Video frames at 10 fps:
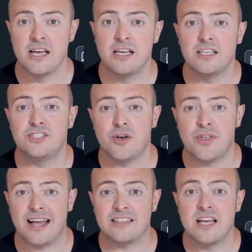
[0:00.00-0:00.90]
so
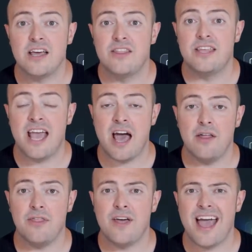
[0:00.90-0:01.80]
that the
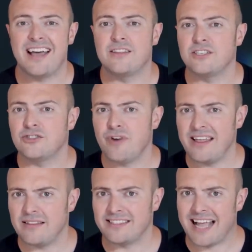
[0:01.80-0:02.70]
health and the strength
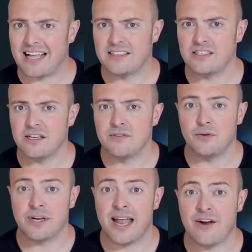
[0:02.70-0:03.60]
stats for a
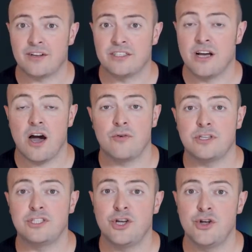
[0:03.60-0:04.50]
character are
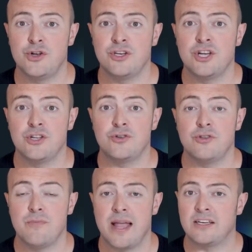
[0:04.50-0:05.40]
returned to the
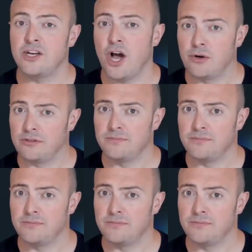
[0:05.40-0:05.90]
main code.